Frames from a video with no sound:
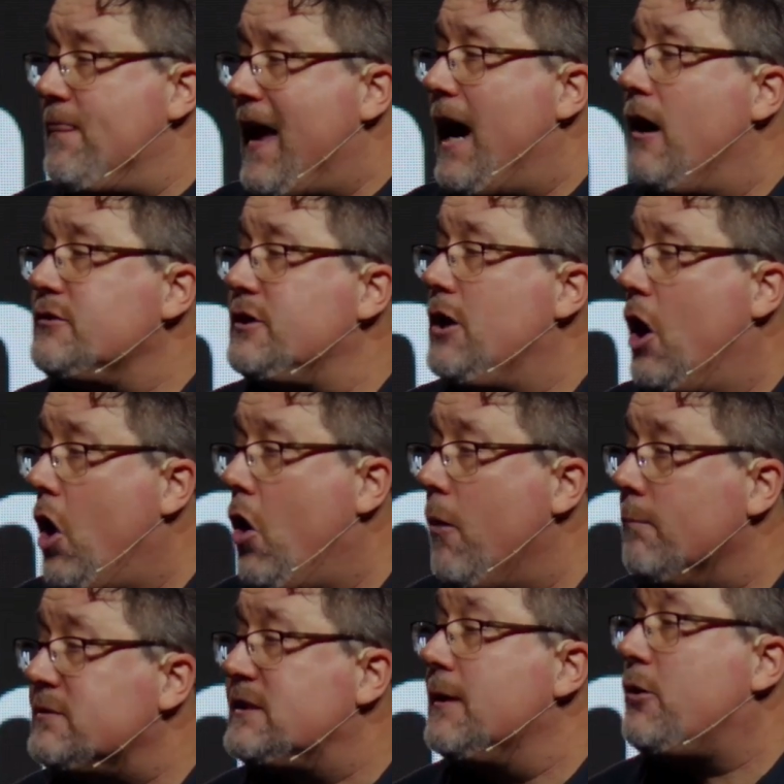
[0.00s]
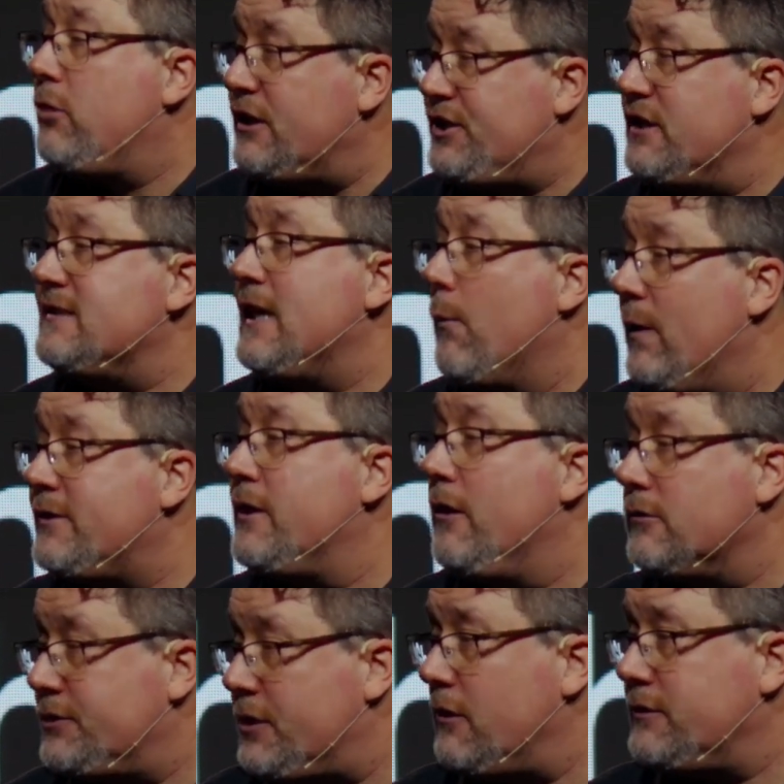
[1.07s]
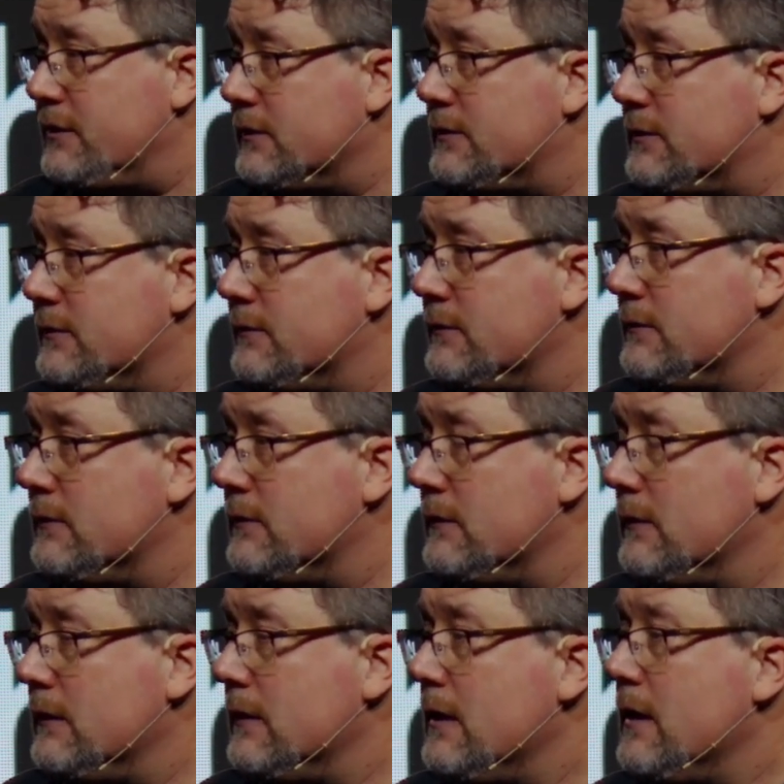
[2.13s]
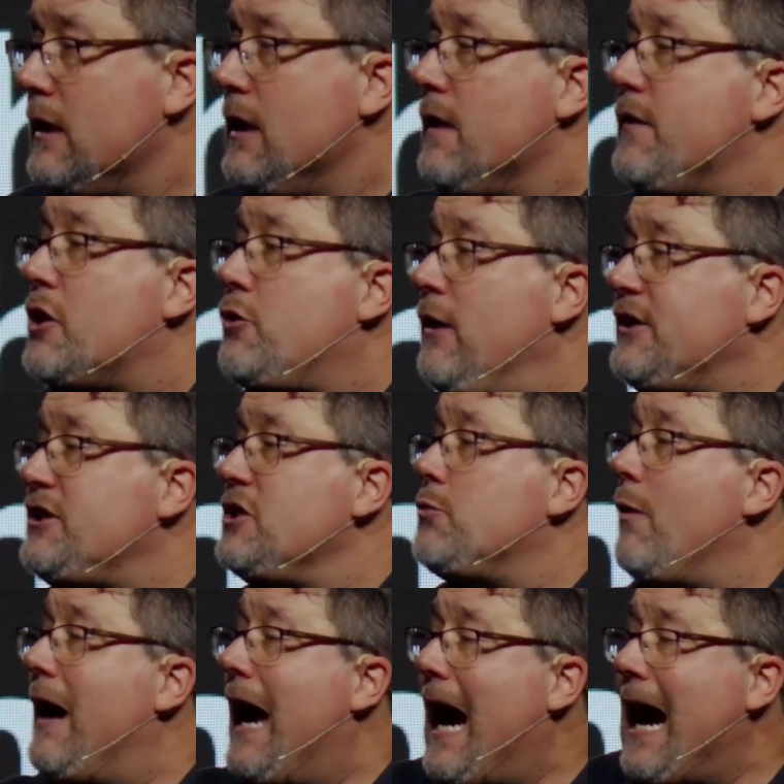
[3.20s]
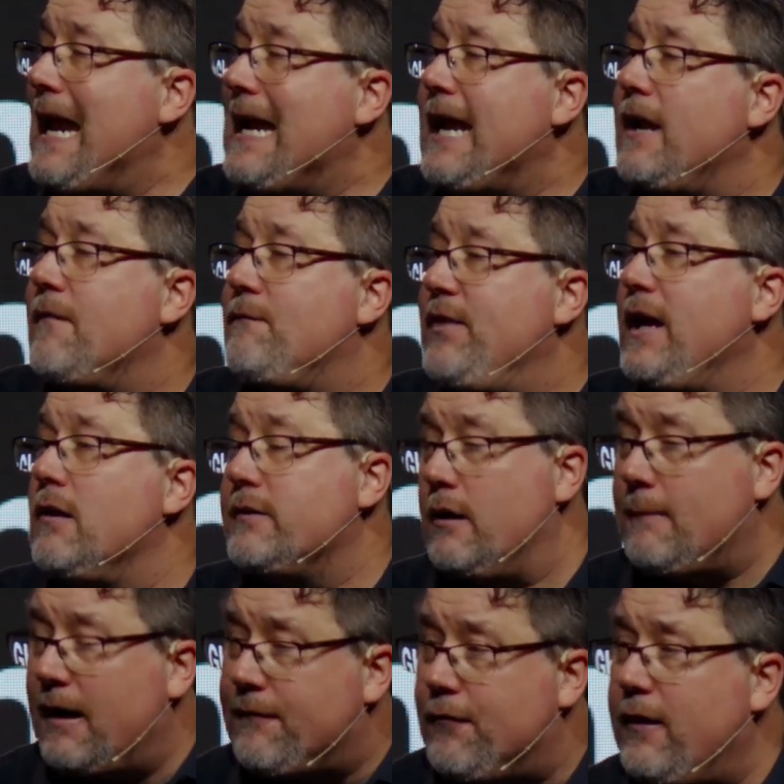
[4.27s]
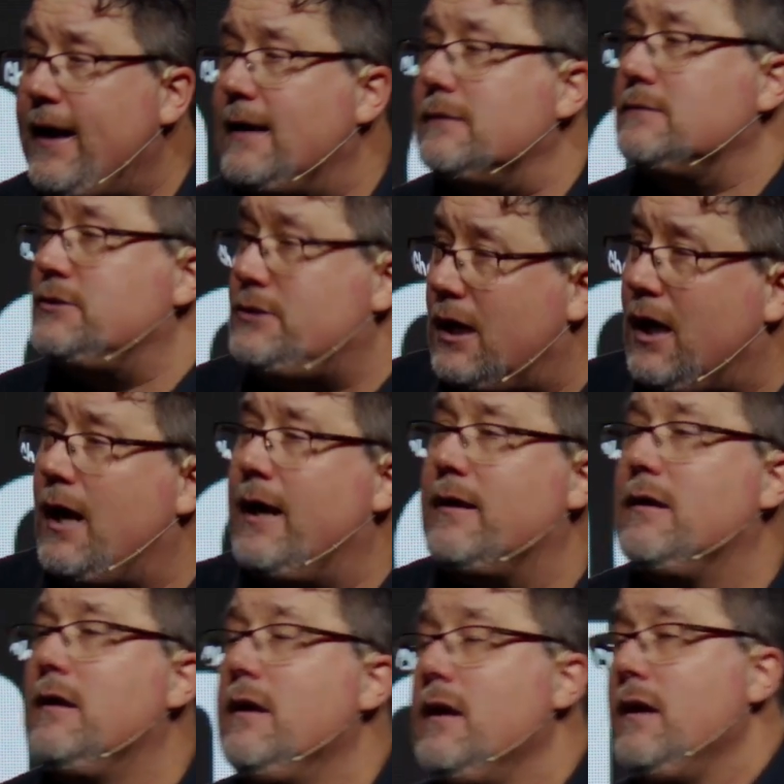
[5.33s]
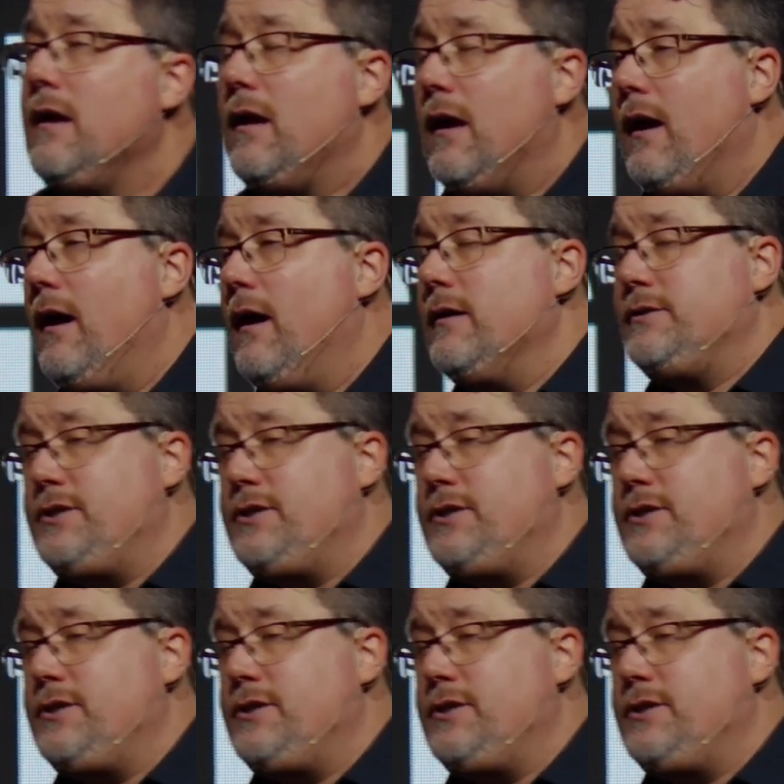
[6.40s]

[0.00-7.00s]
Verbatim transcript: thousand homes, the Christians that went to those churches. The Christians were hiding in a field, and my friend John, uh,